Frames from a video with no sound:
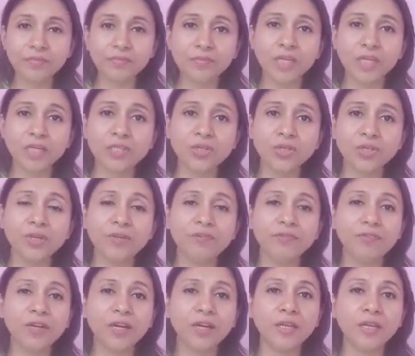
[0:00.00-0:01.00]
So
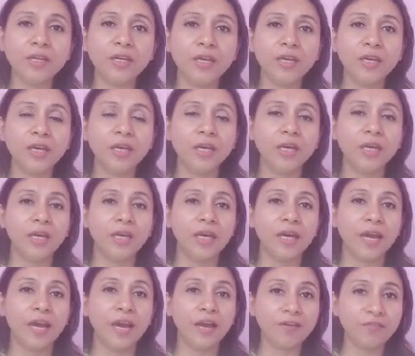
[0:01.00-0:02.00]
if I
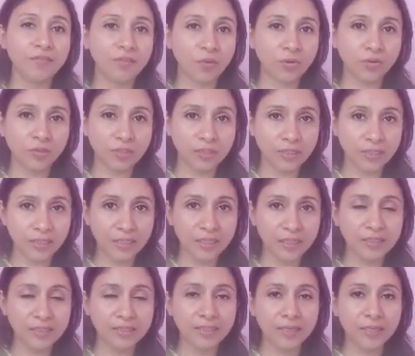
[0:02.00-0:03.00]
have all
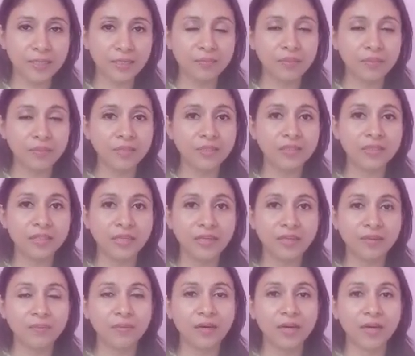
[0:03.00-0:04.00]
these elements
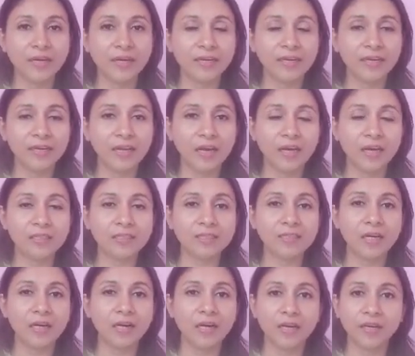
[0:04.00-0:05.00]
in my
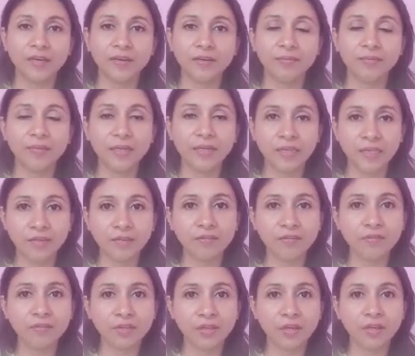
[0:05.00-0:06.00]
class, I
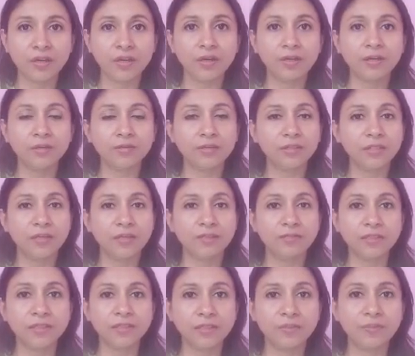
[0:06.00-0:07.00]
believe the
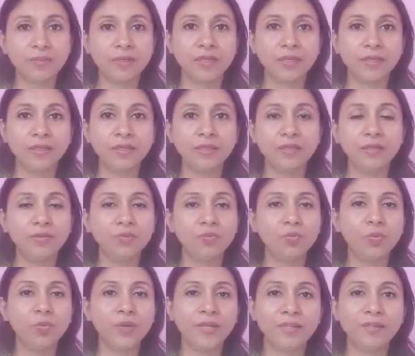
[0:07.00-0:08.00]
self discipline
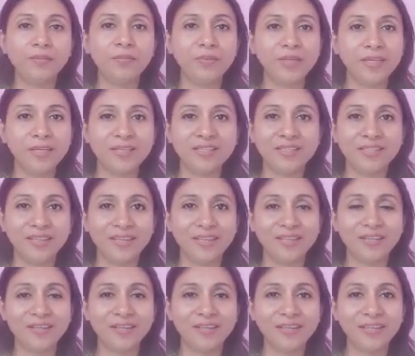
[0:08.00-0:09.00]
will be
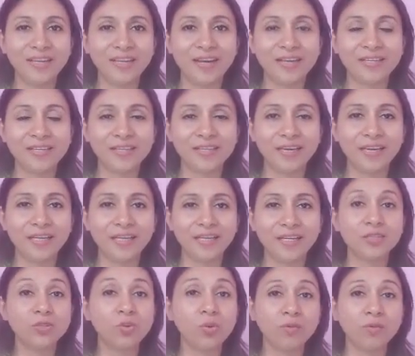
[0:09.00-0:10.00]
seen in a class. And it
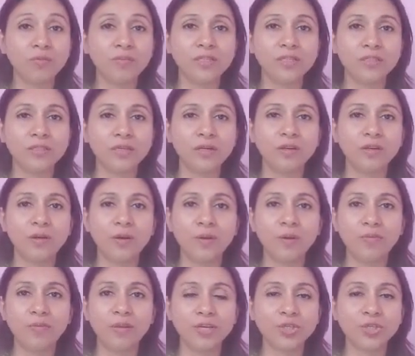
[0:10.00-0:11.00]
is always
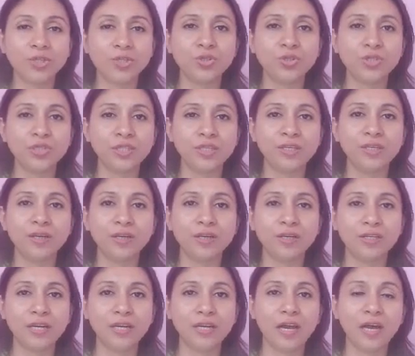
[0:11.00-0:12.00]
a pleasure to see a
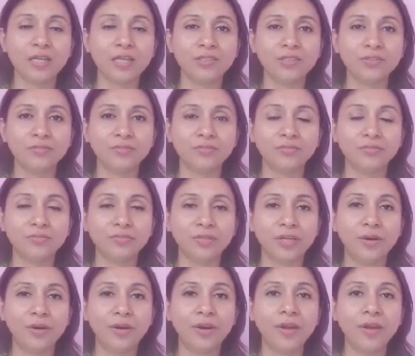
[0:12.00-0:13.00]
class where